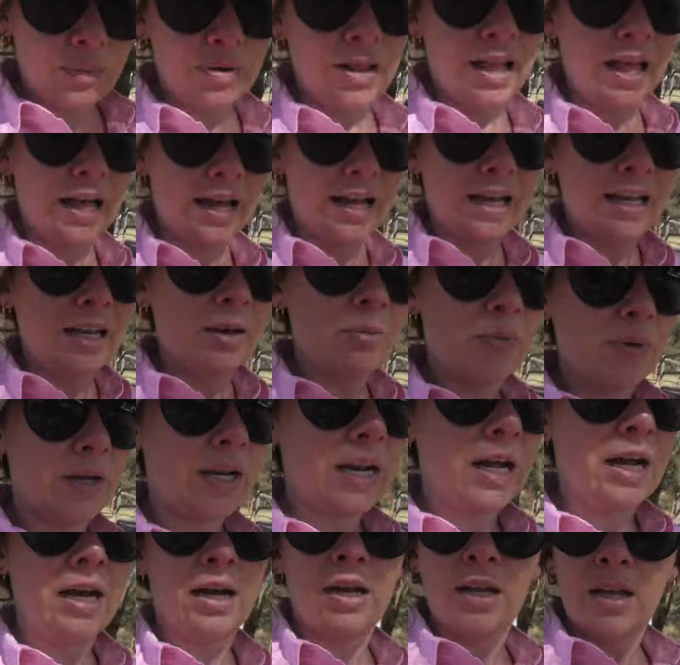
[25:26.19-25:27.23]
plan.
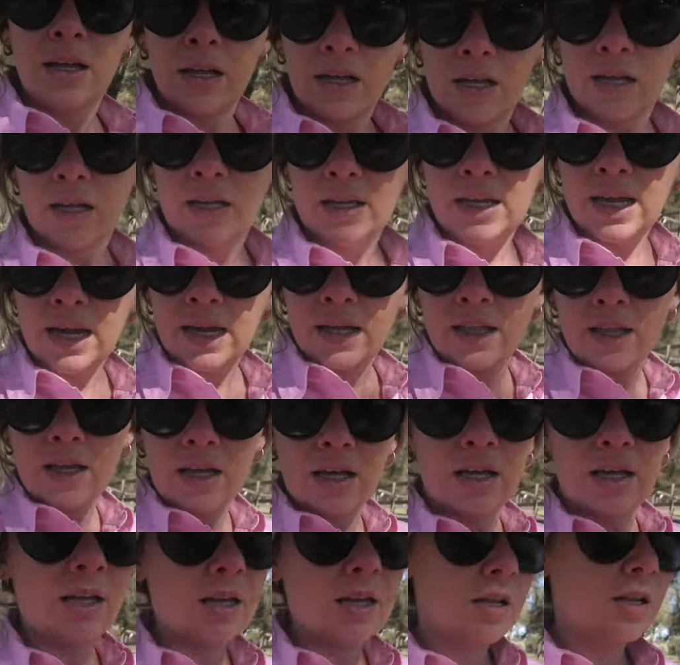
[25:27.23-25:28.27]
But uh, yeah,
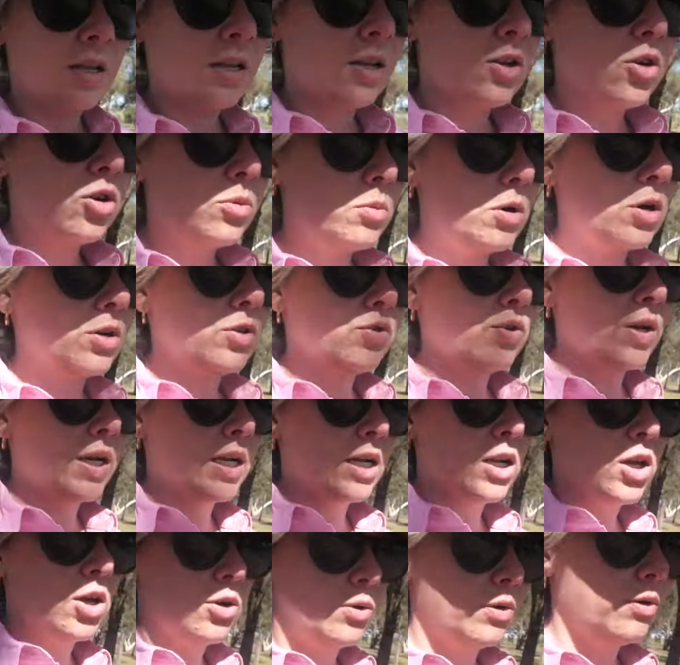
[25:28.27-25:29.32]
the lawnmower was
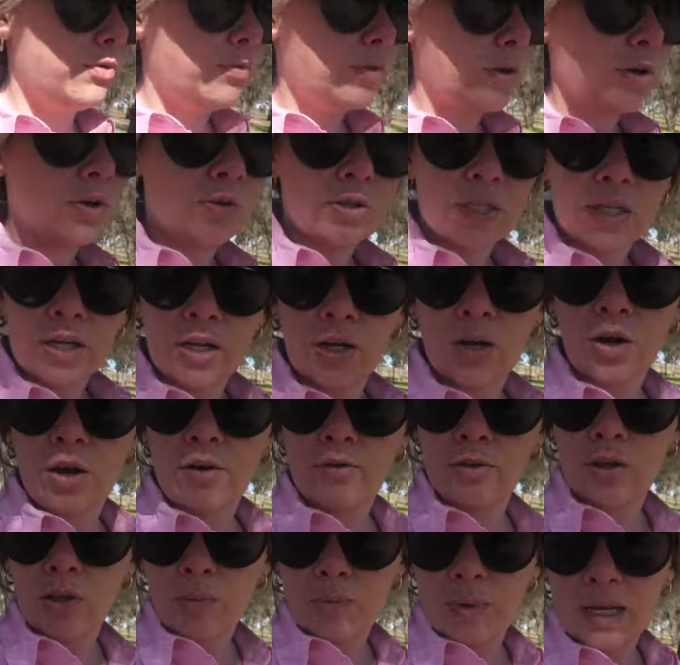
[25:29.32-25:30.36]
running low on fuel. So I've got to go
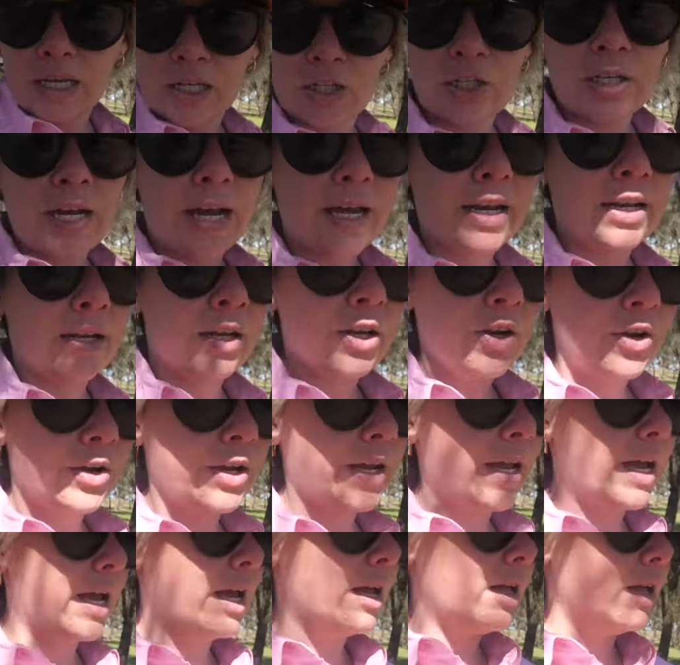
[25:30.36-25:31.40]
over to the big shed and go
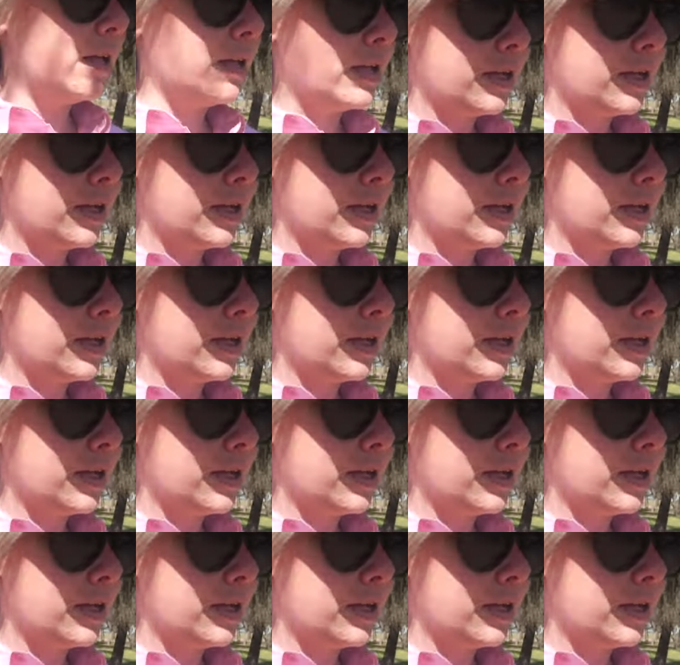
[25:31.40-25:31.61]
get